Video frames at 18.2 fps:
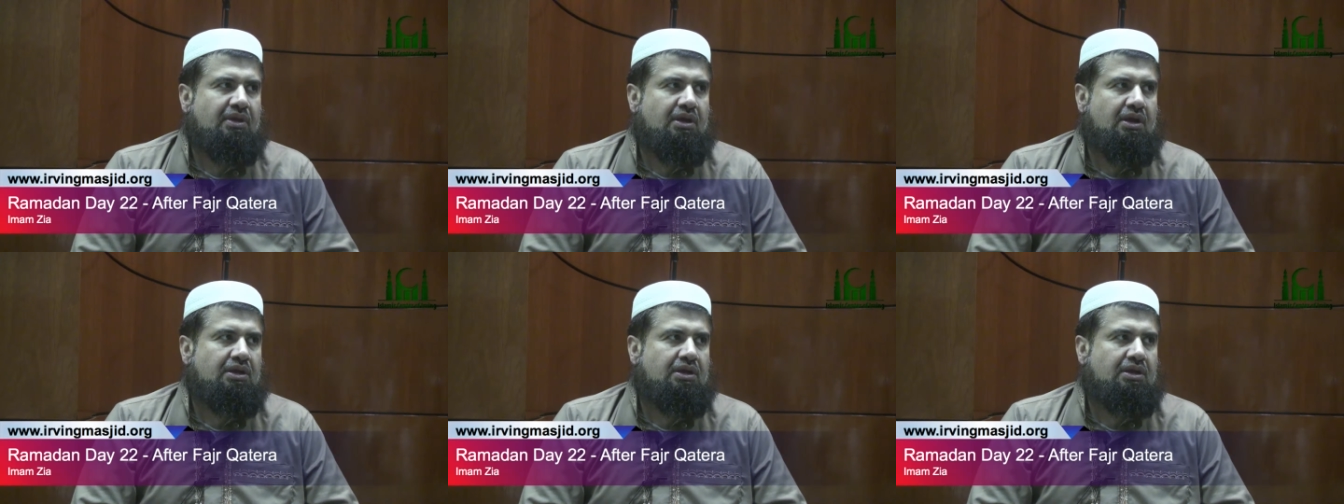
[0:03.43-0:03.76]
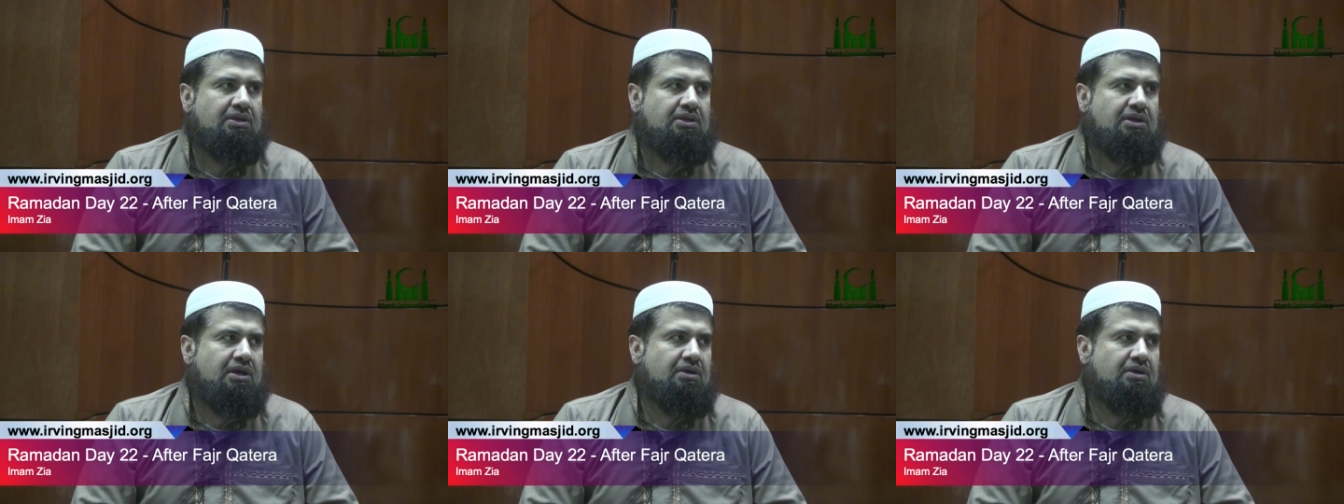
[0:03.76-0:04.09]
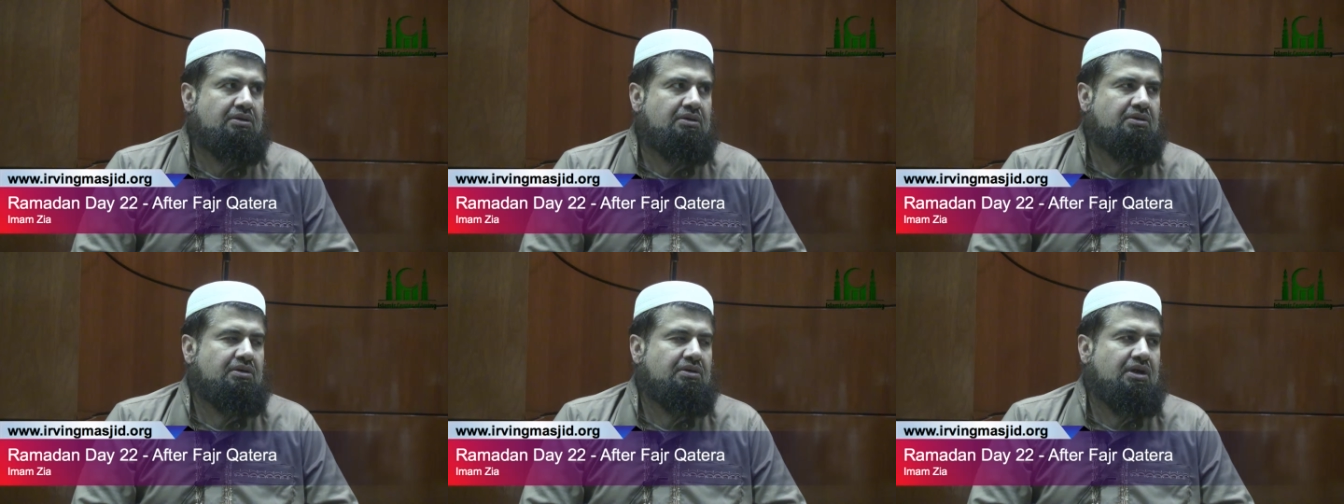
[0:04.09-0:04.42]
and uh,
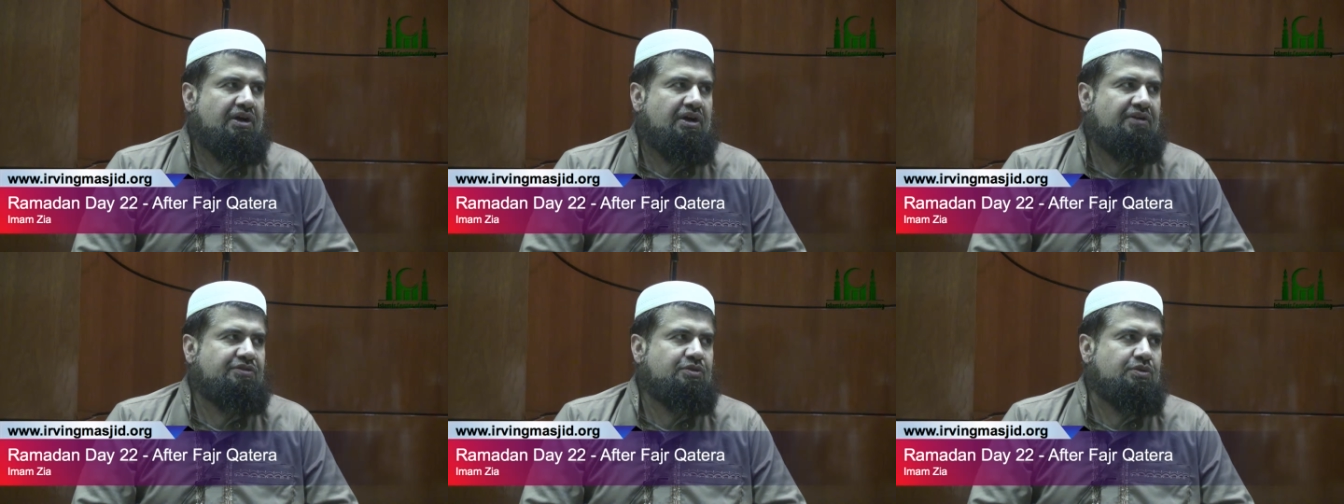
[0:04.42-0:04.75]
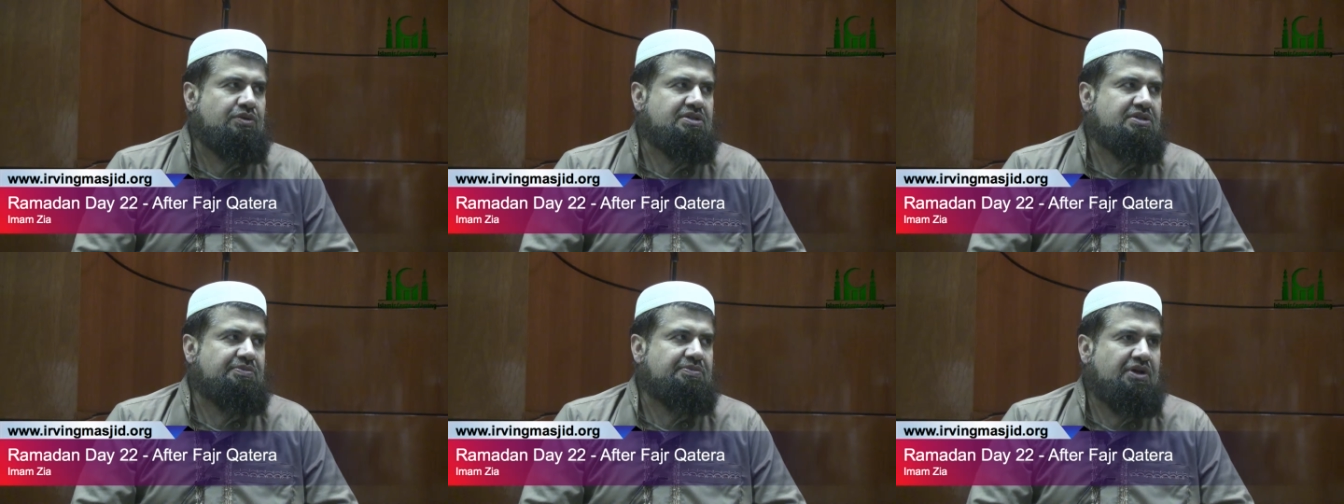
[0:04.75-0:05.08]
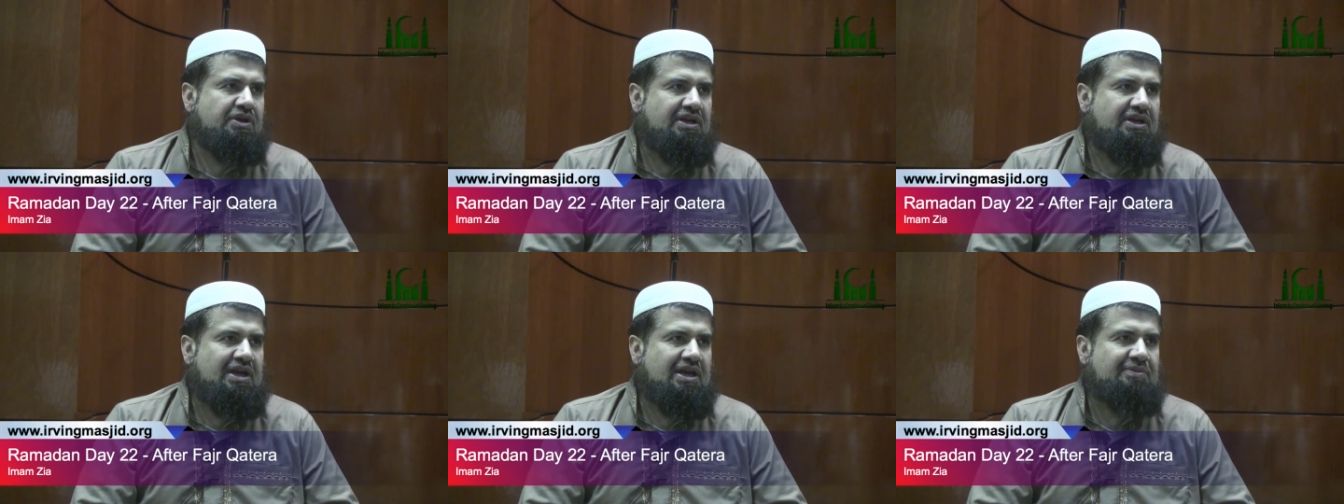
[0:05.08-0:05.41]
afterwards a
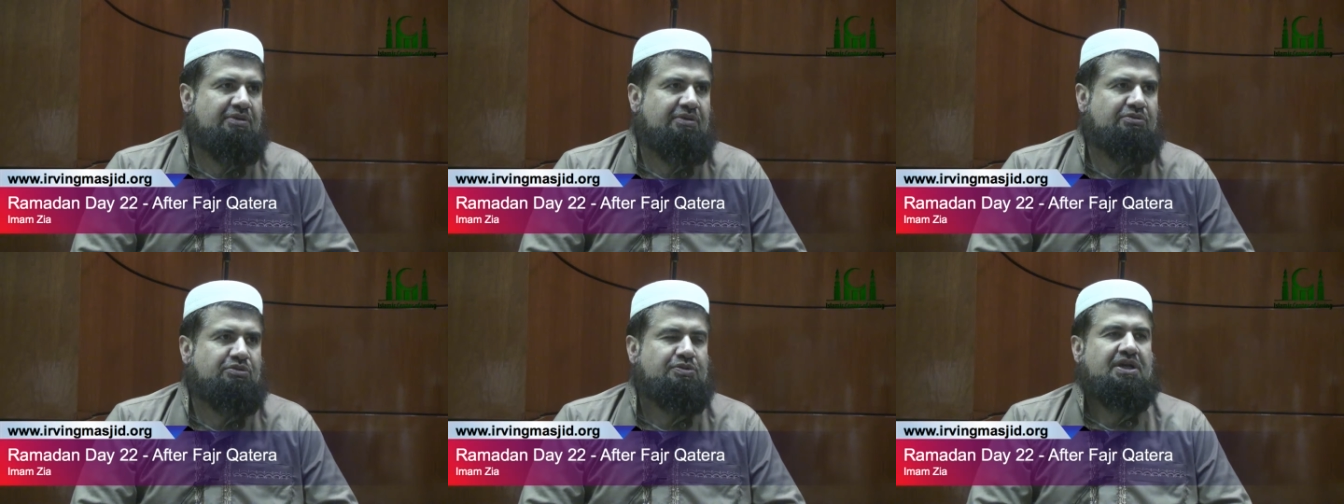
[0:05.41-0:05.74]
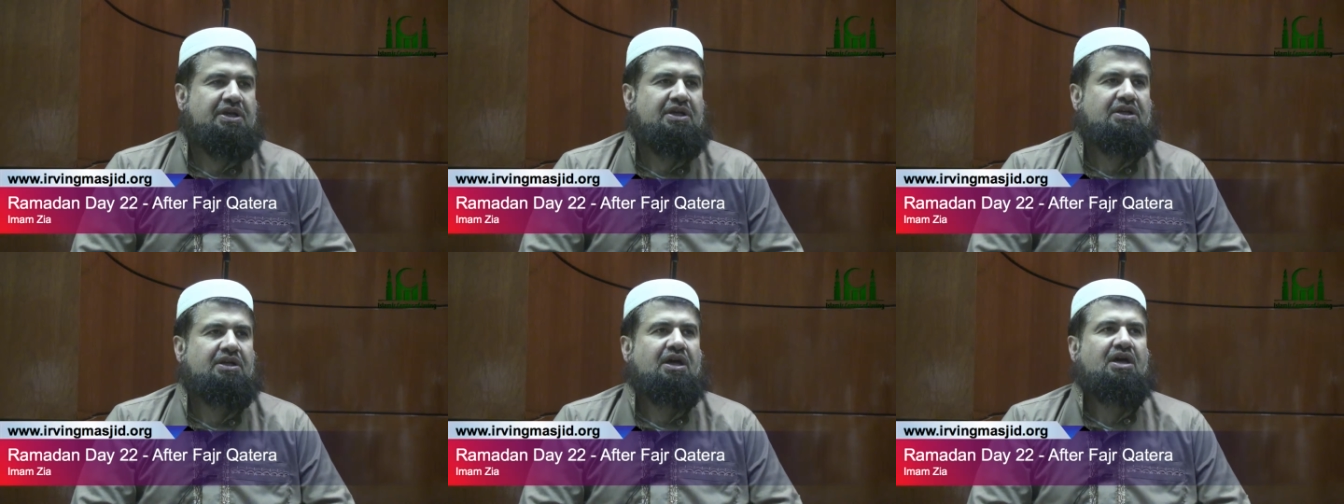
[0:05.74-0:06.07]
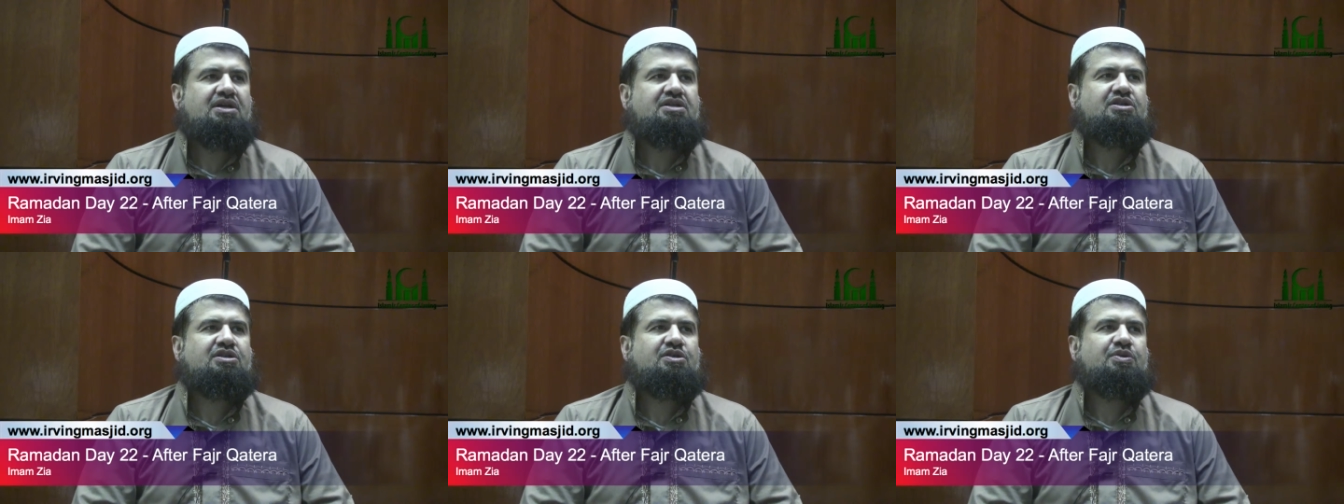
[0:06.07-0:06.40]
brother came up to me and
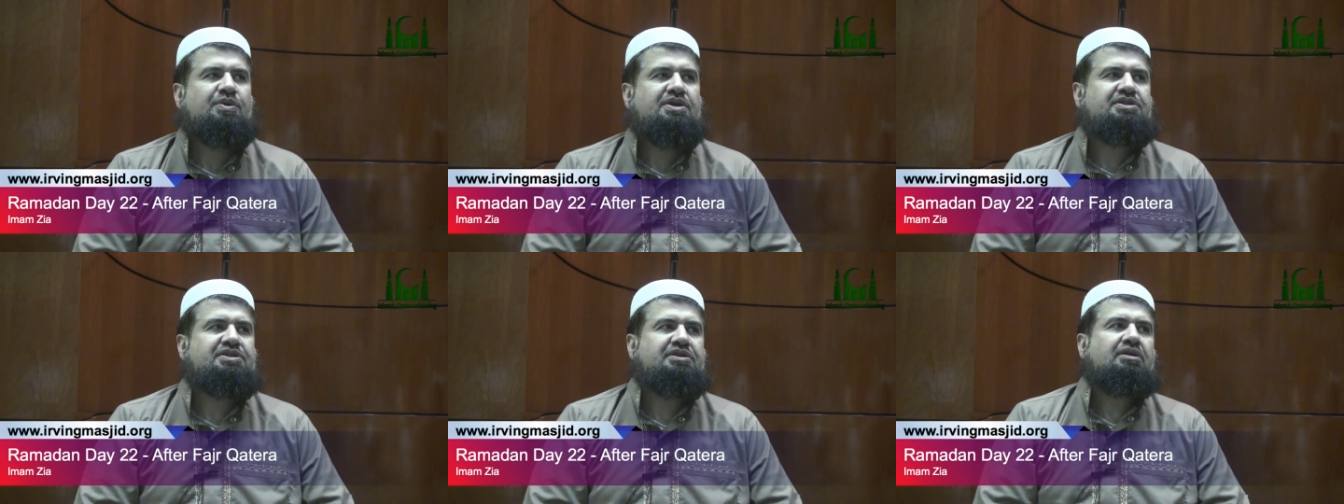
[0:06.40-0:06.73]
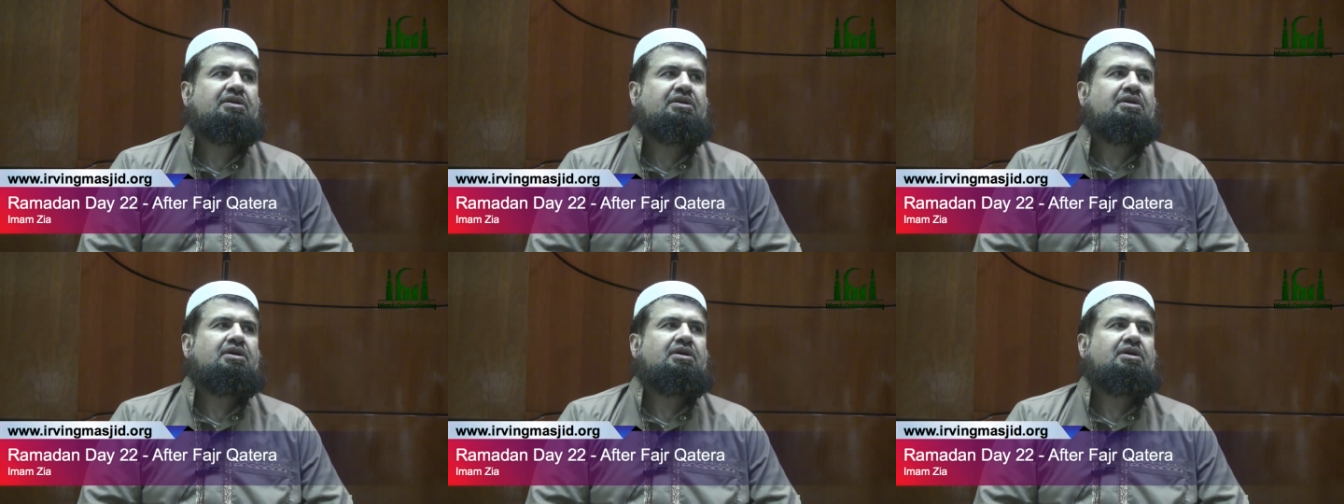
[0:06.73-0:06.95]
asked the question